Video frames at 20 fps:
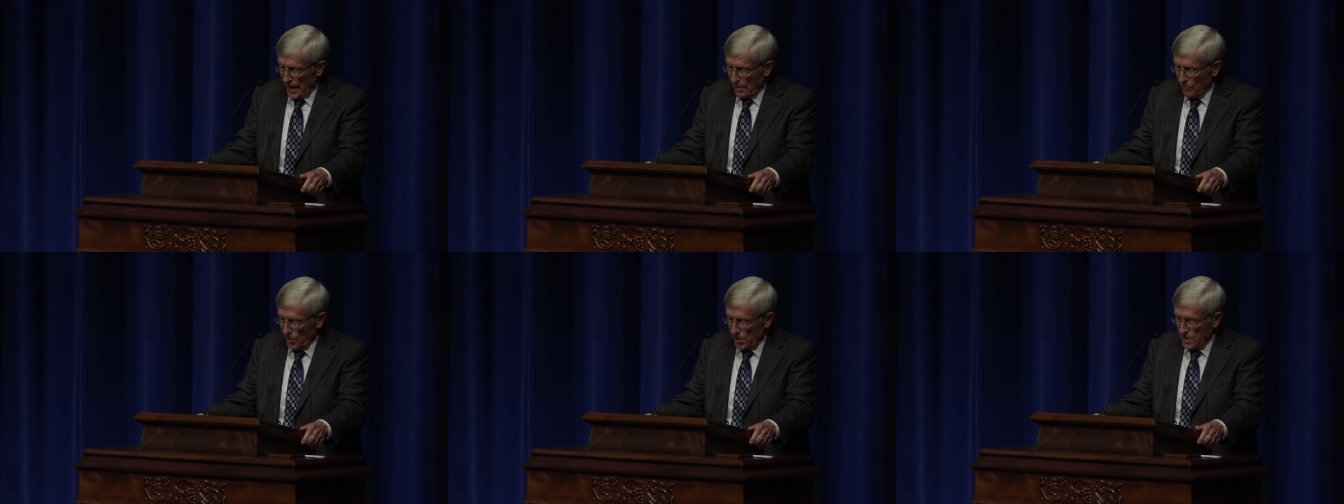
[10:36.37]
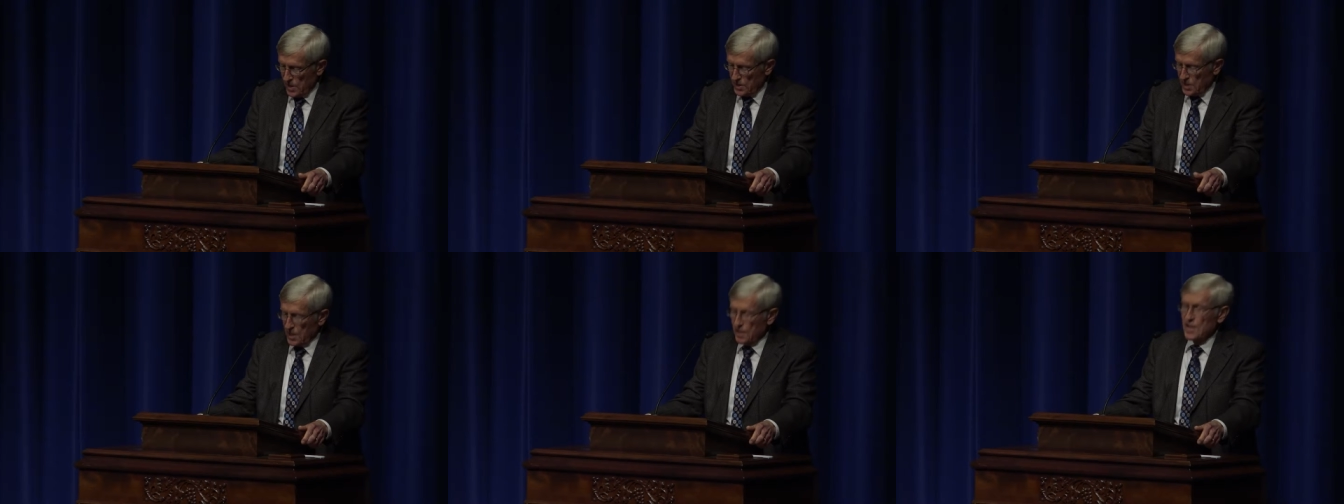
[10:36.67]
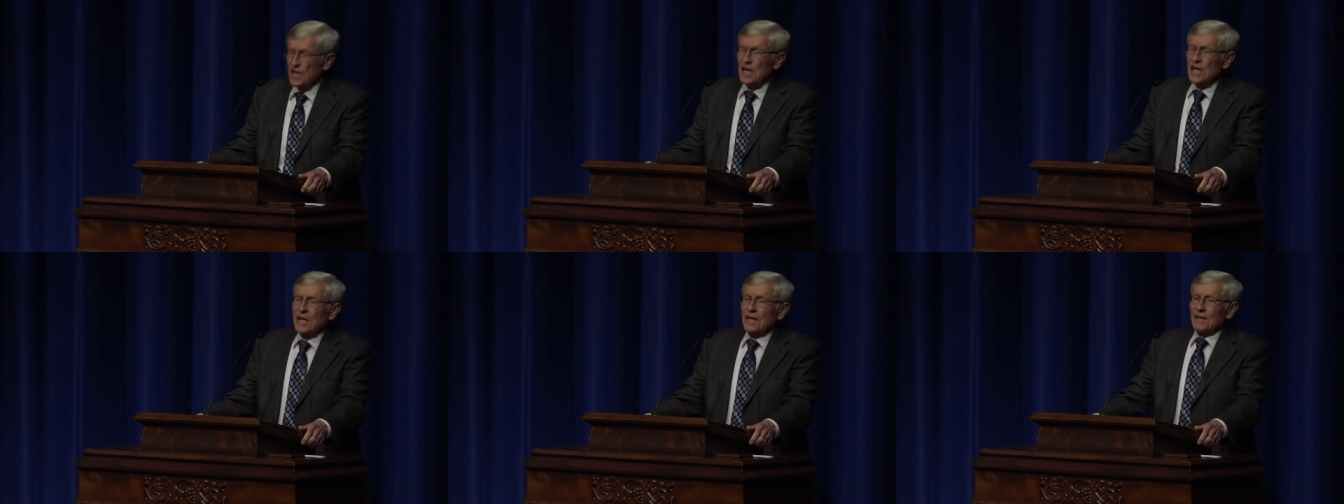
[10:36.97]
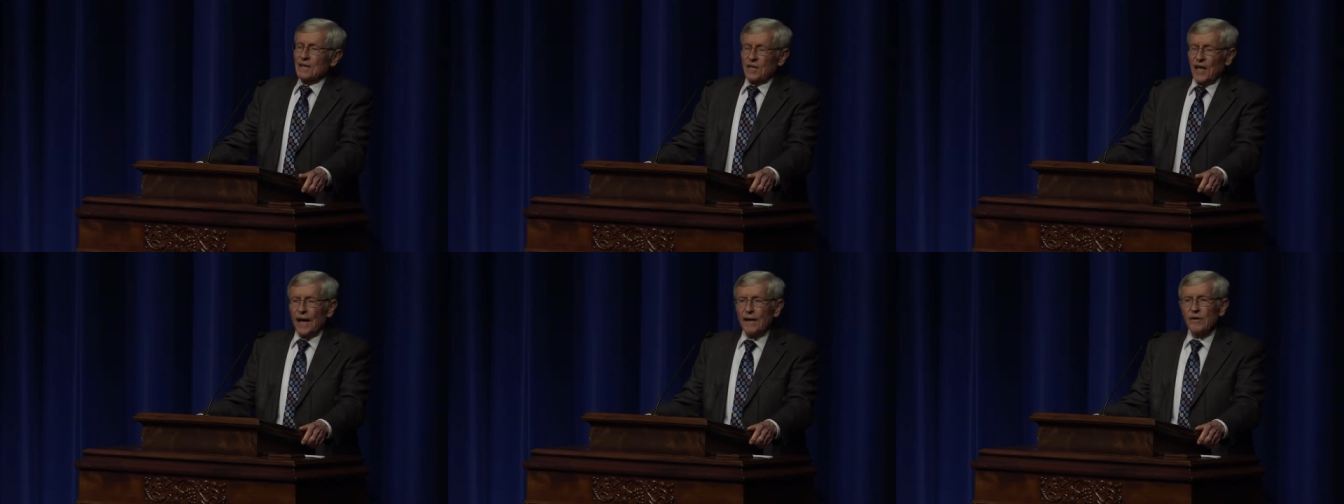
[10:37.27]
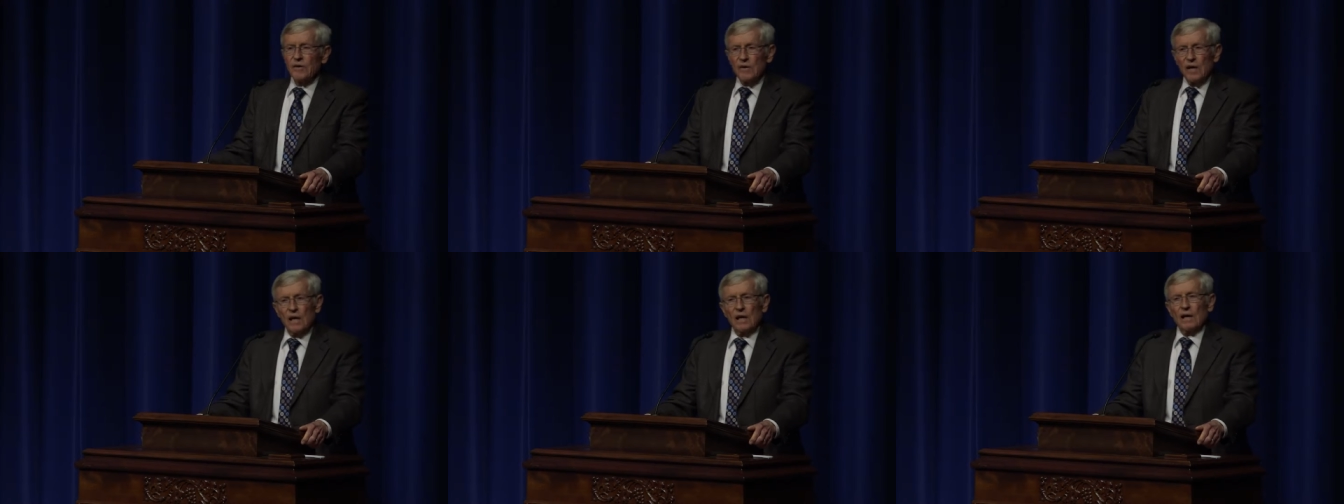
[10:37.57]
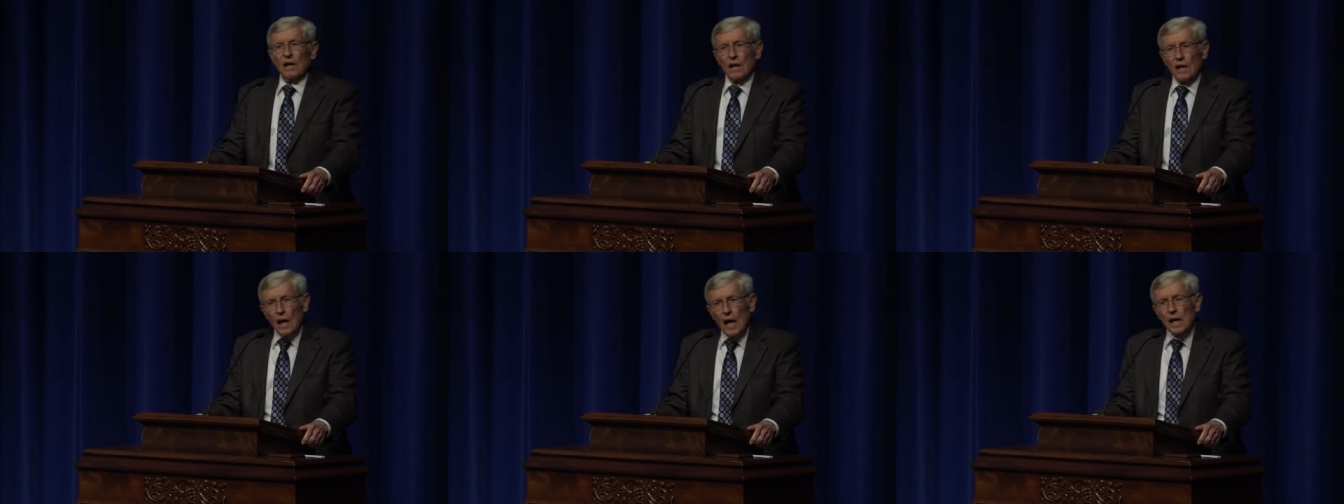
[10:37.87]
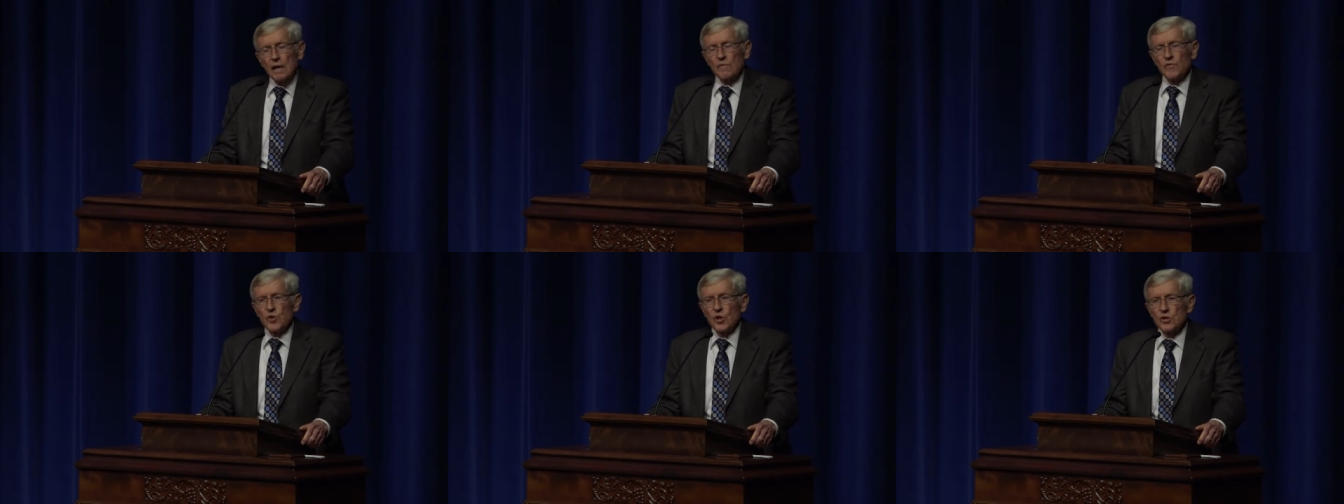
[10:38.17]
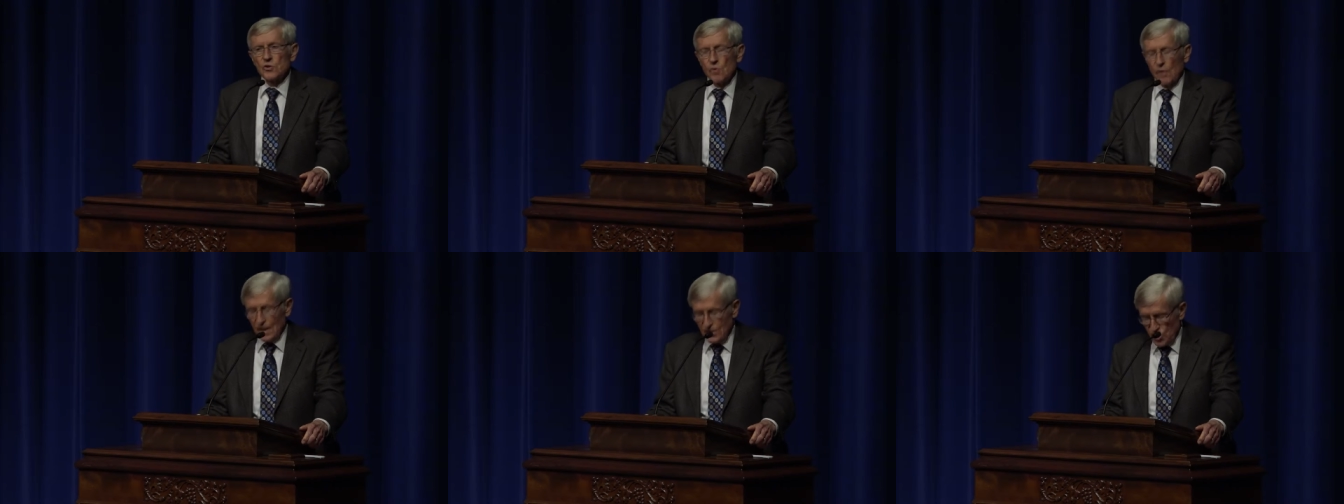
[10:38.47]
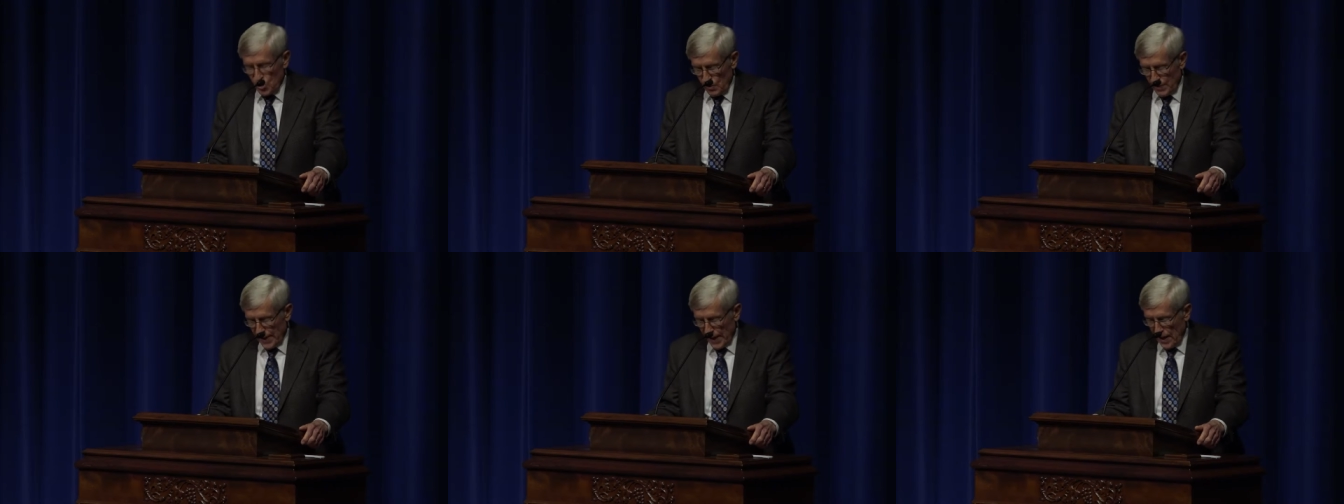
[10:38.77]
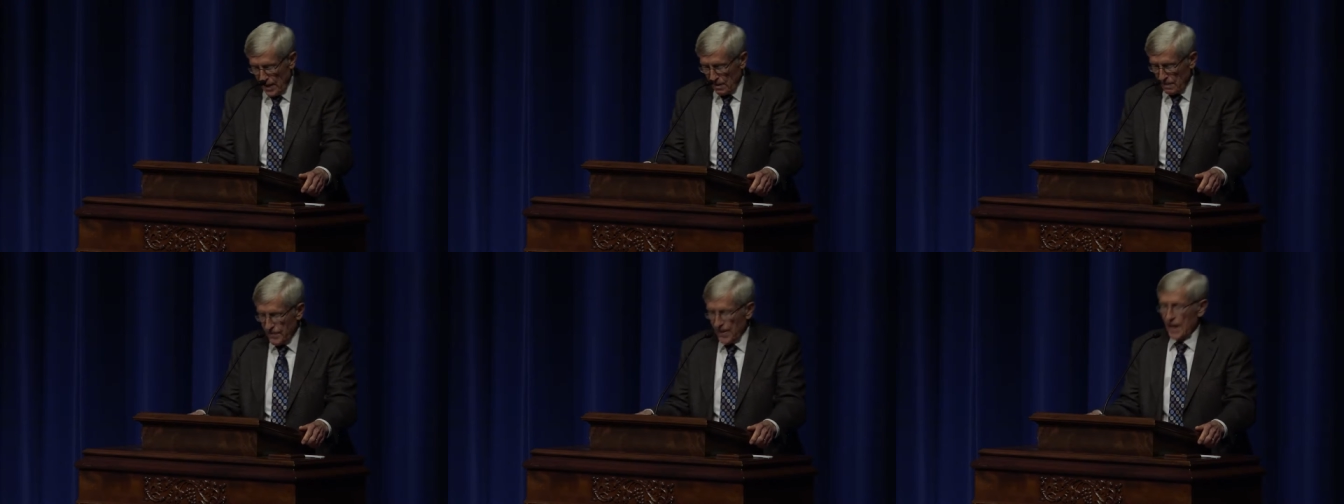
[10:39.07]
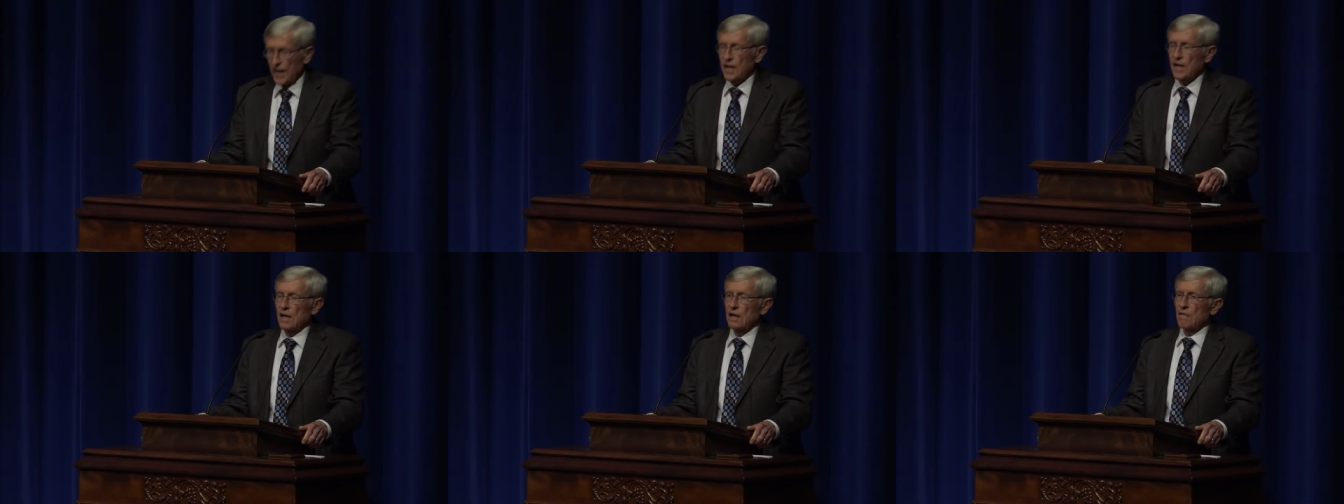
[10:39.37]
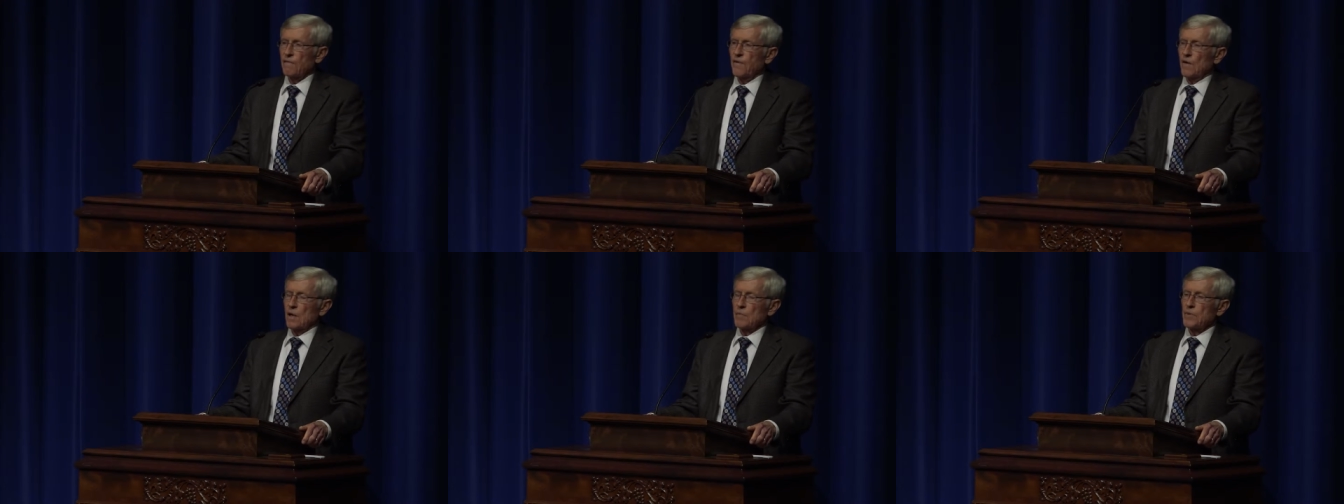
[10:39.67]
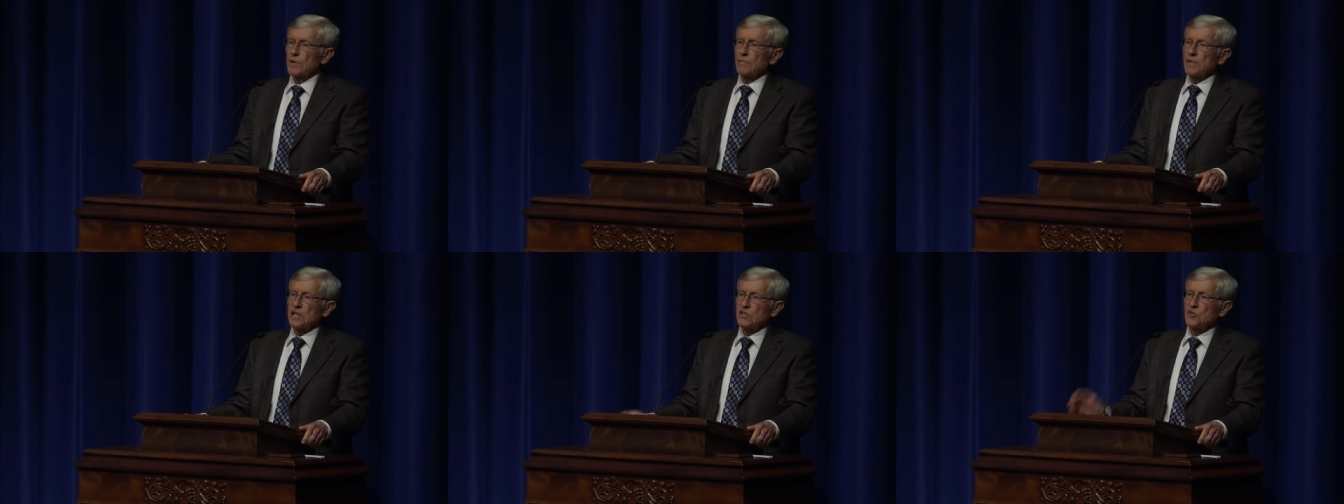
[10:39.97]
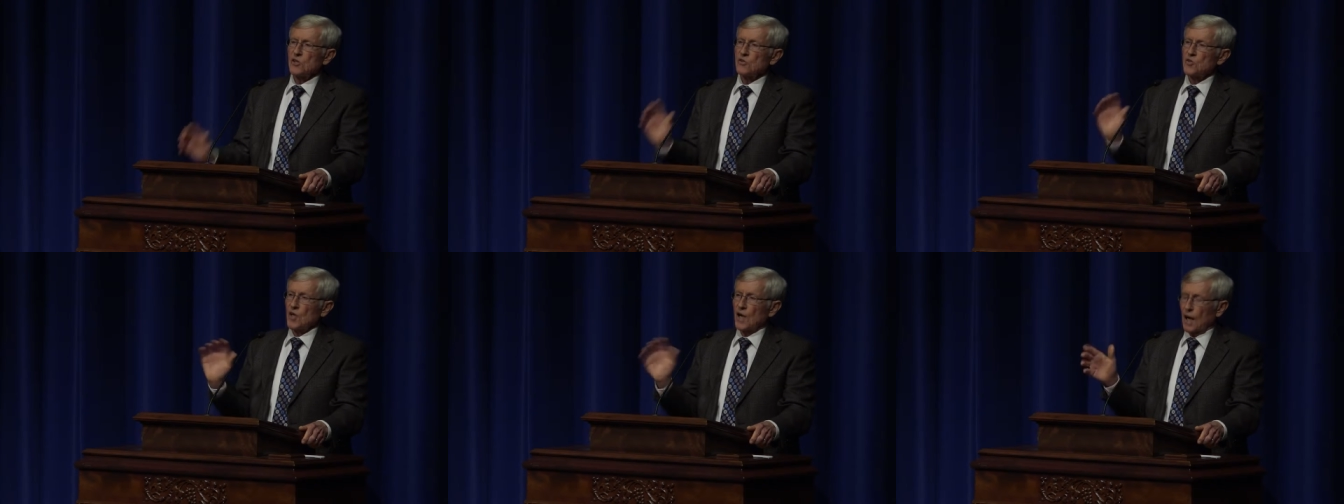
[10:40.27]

I wanted to take a lot of the drudgery out of that kind of farming business,